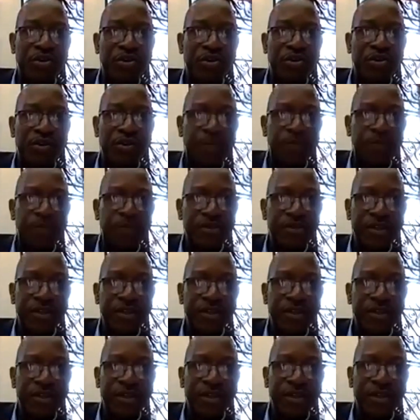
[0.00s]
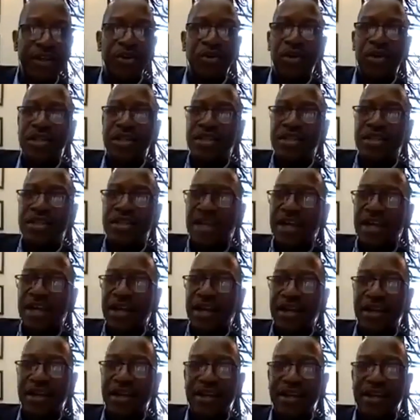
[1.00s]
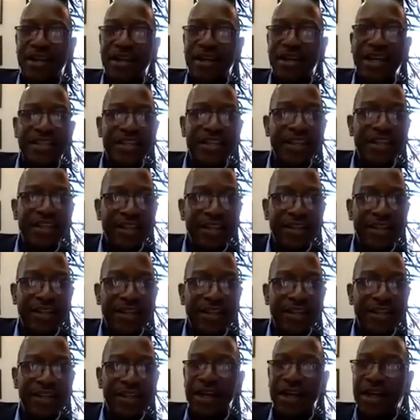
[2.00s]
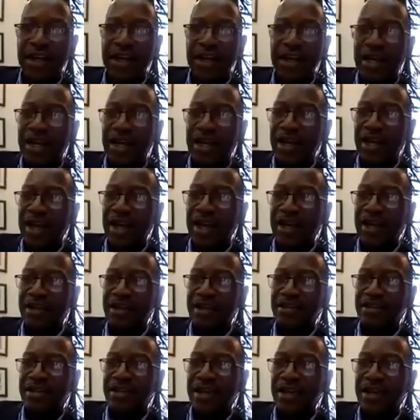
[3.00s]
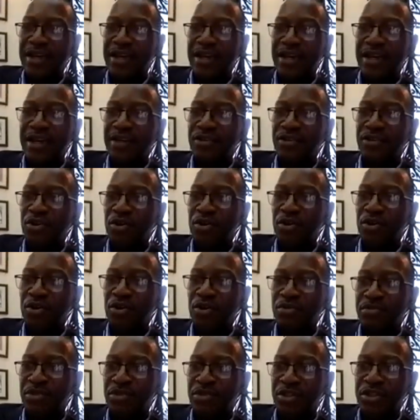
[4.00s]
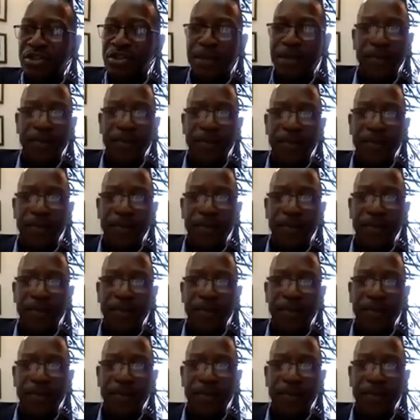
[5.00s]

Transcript: is corrupt, who is lazy, and, you know, not a